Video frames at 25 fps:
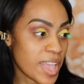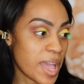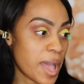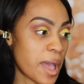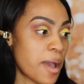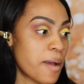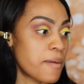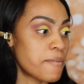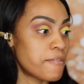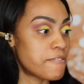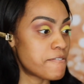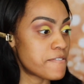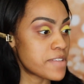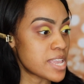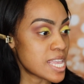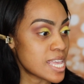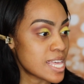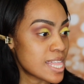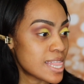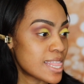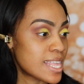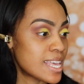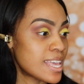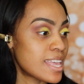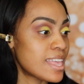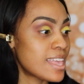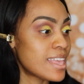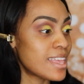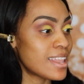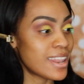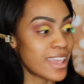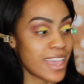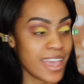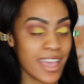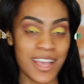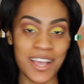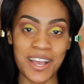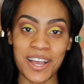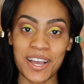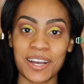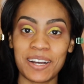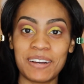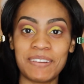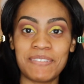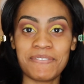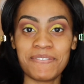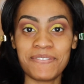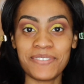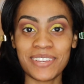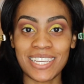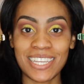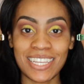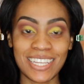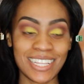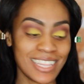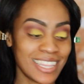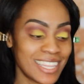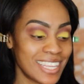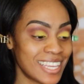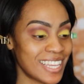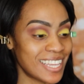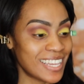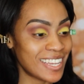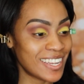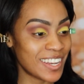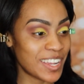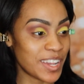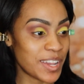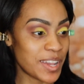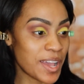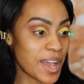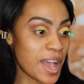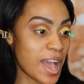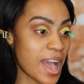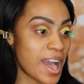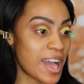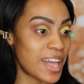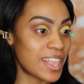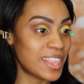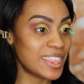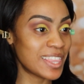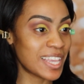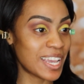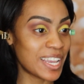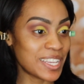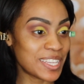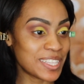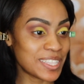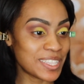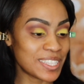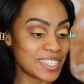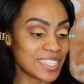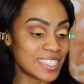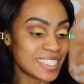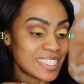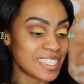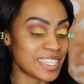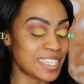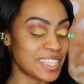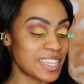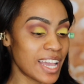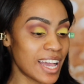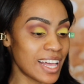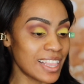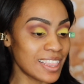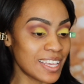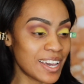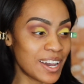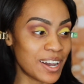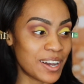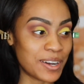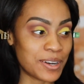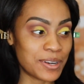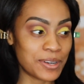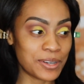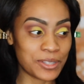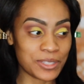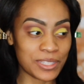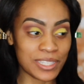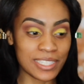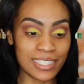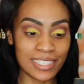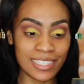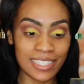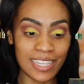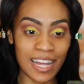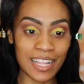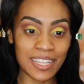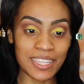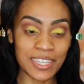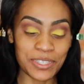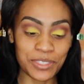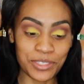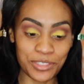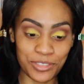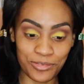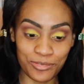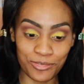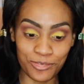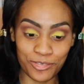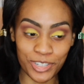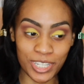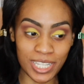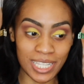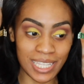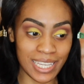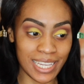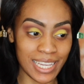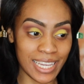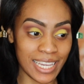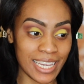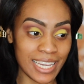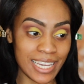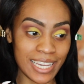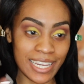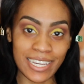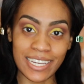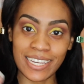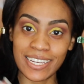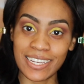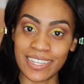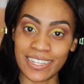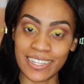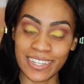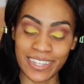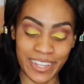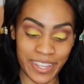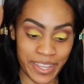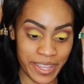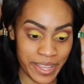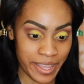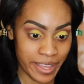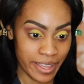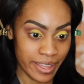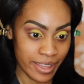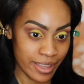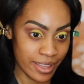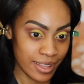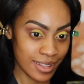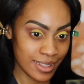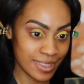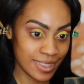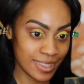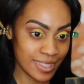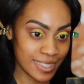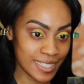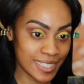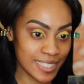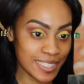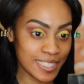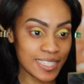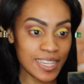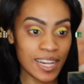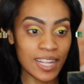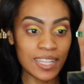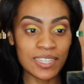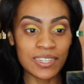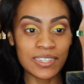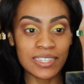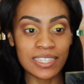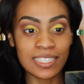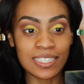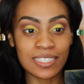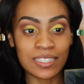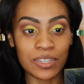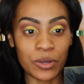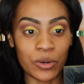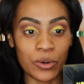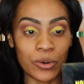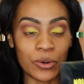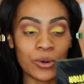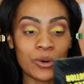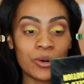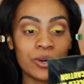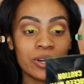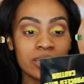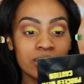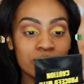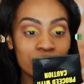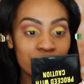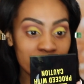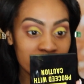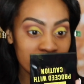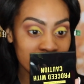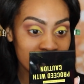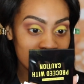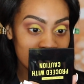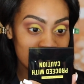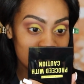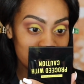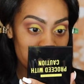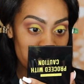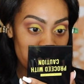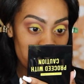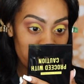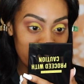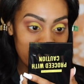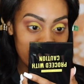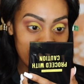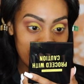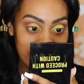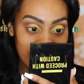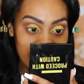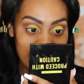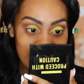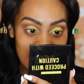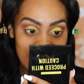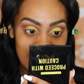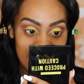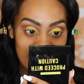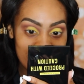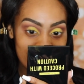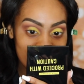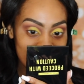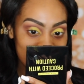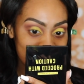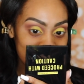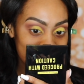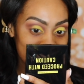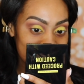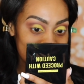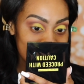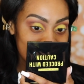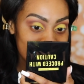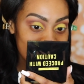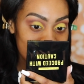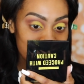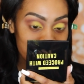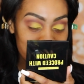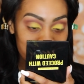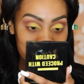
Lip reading: I'm feeling it. I'm feeling it. I like this yellow. This yellow is really it. This yellow is gorgeous. Oh my gosh.